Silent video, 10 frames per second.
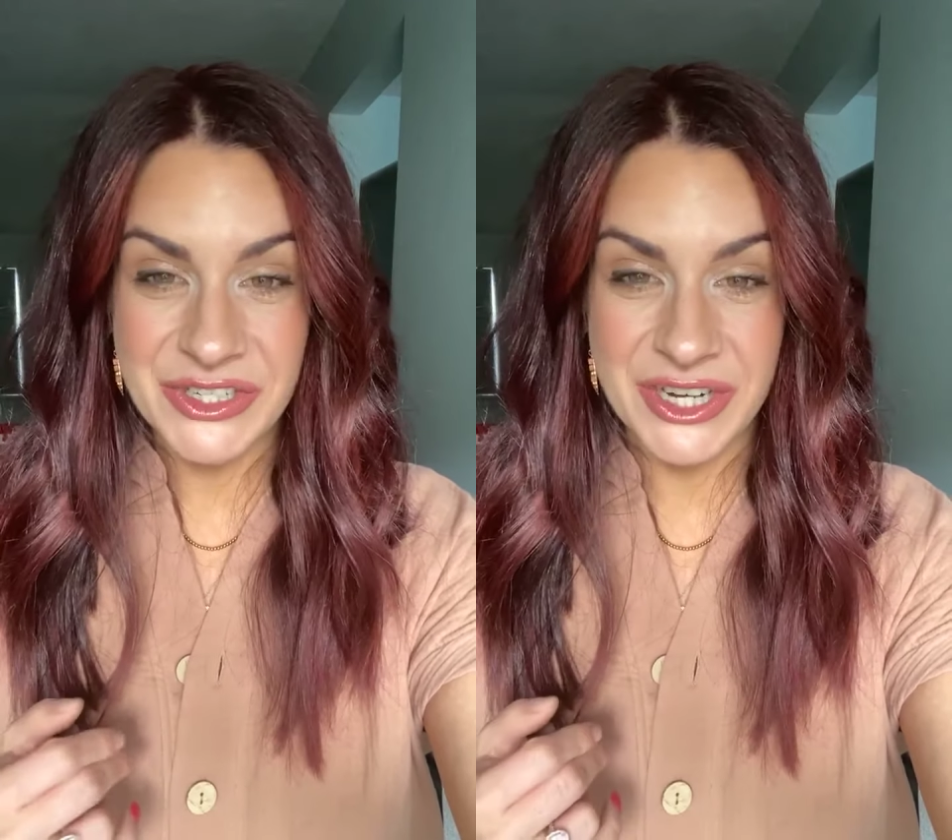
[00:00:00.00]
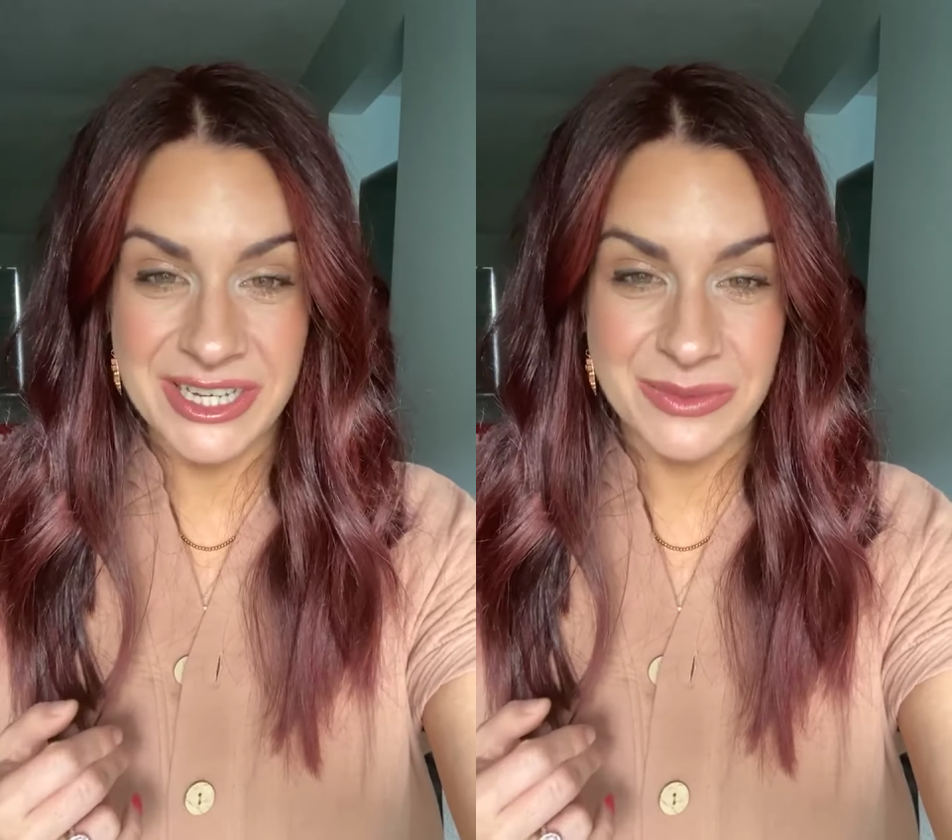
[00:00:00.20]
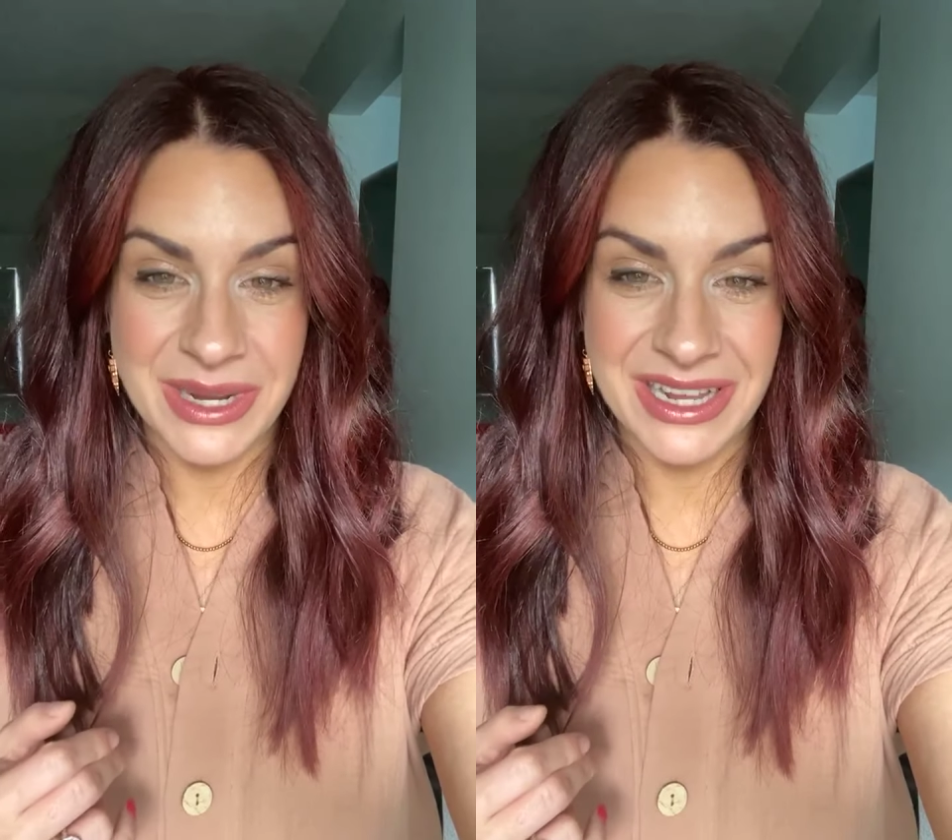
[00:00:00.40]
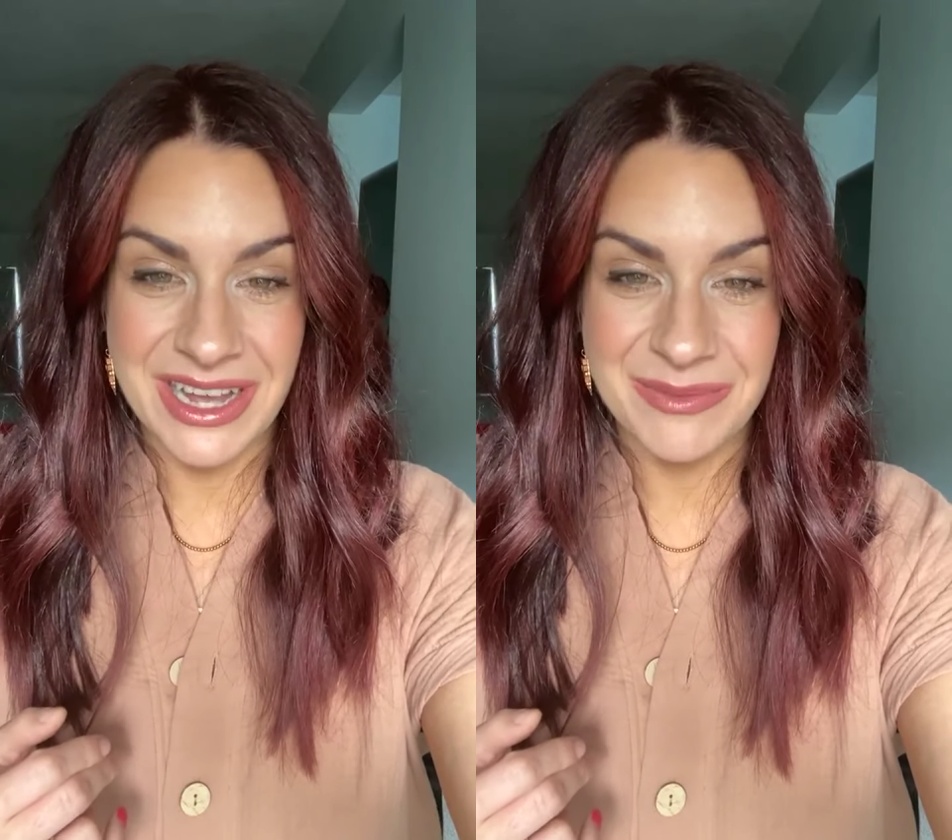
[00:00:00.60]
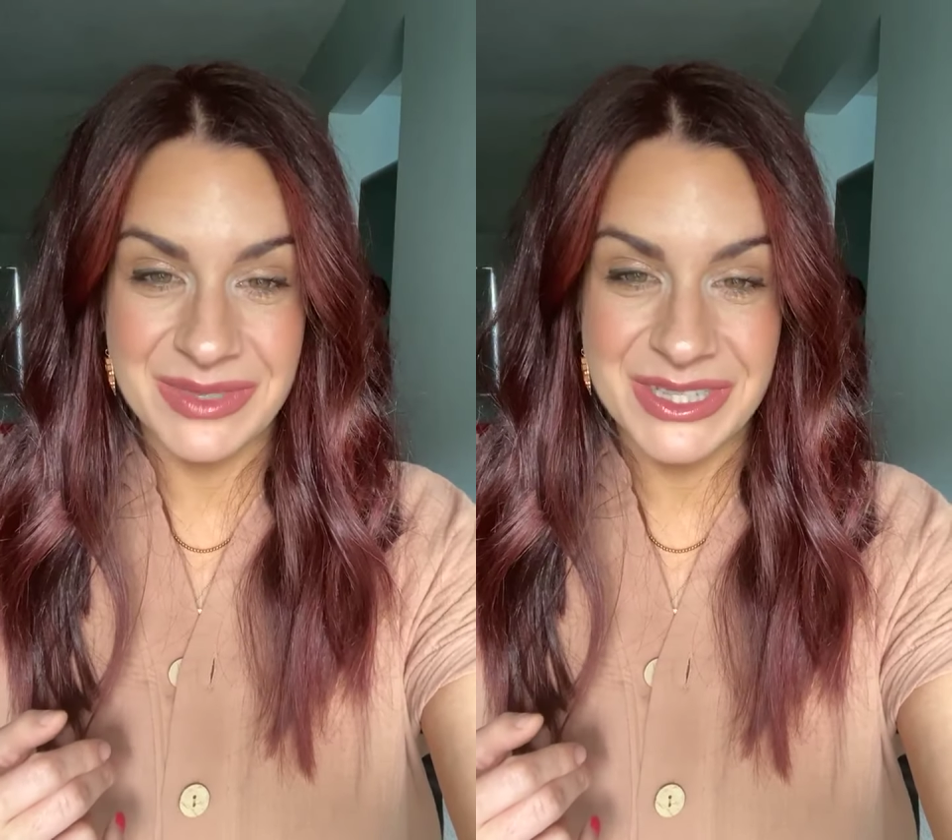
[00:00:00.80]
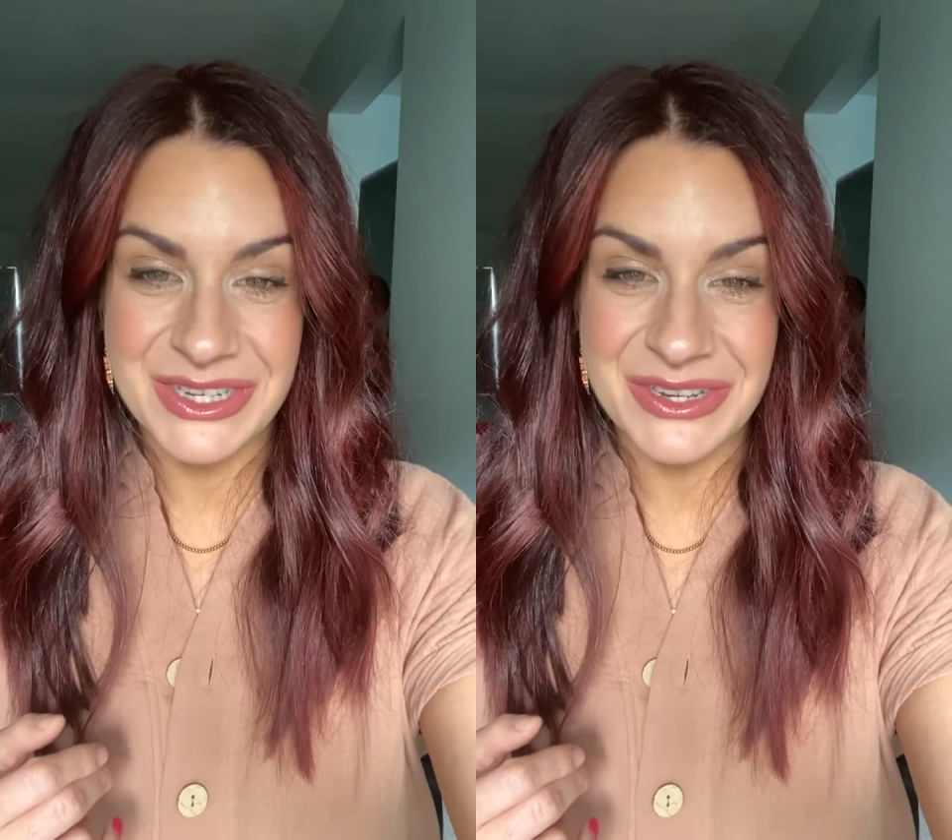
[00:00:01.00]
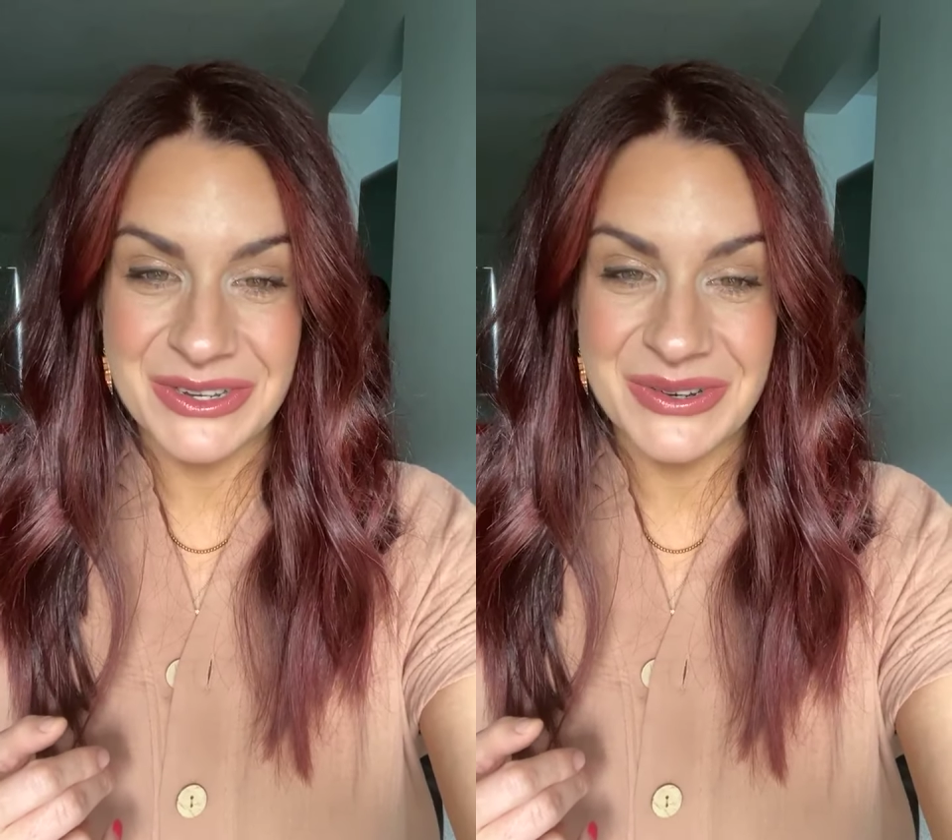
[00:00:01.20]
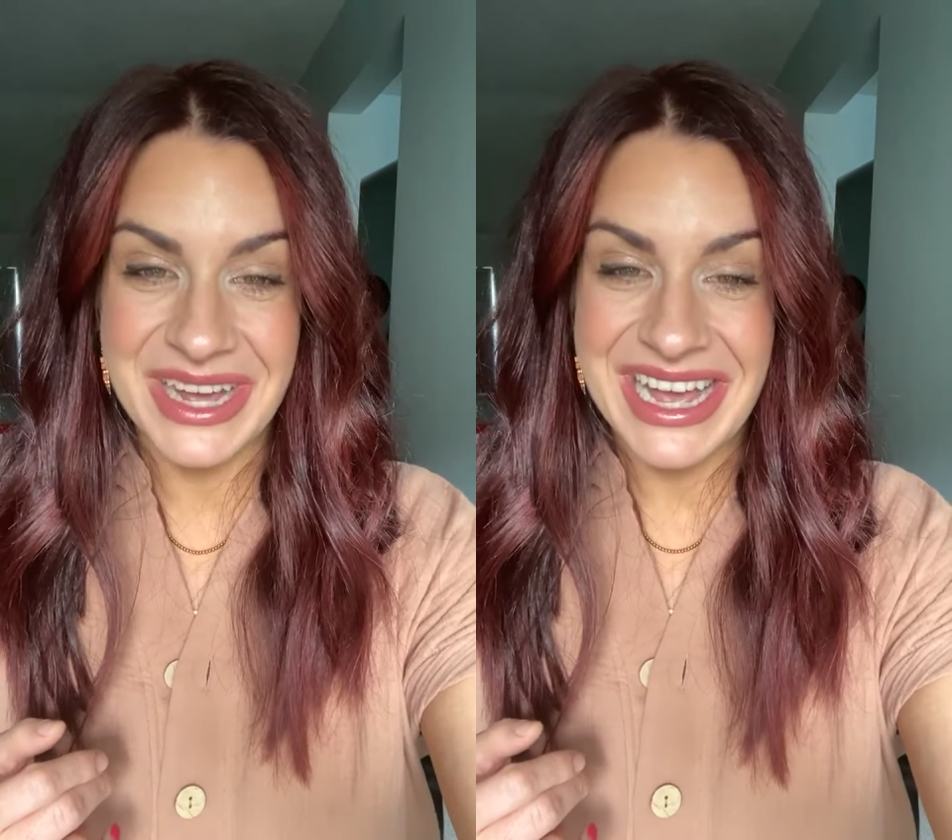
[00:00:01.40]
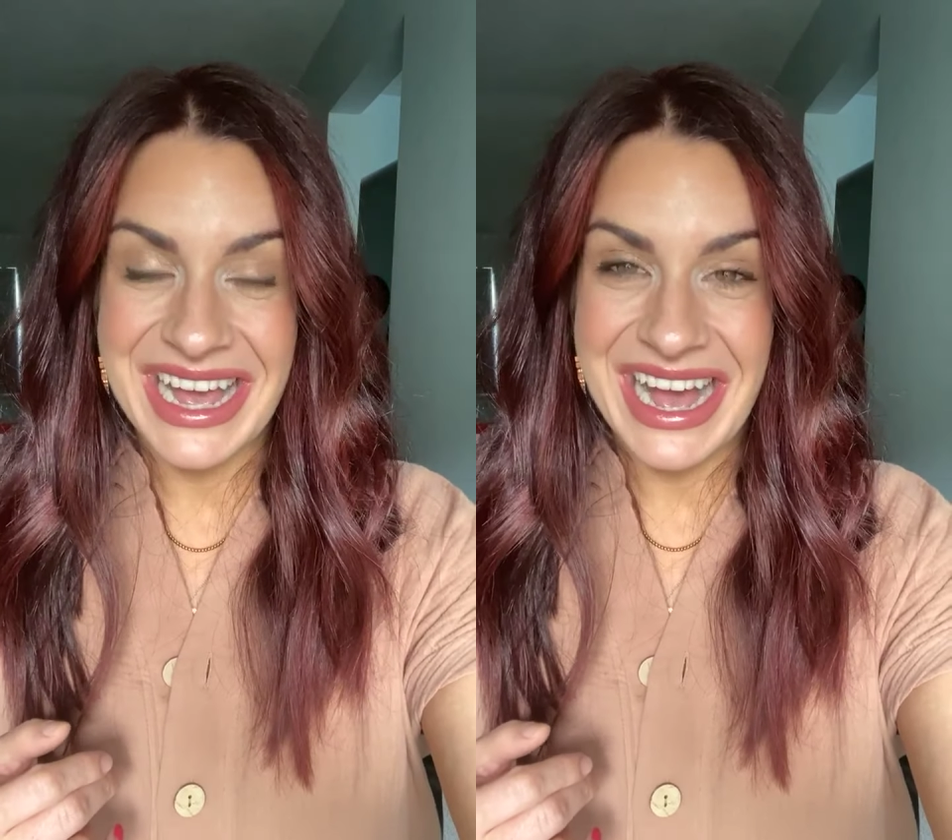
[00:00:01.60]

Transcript: tricks when it comes to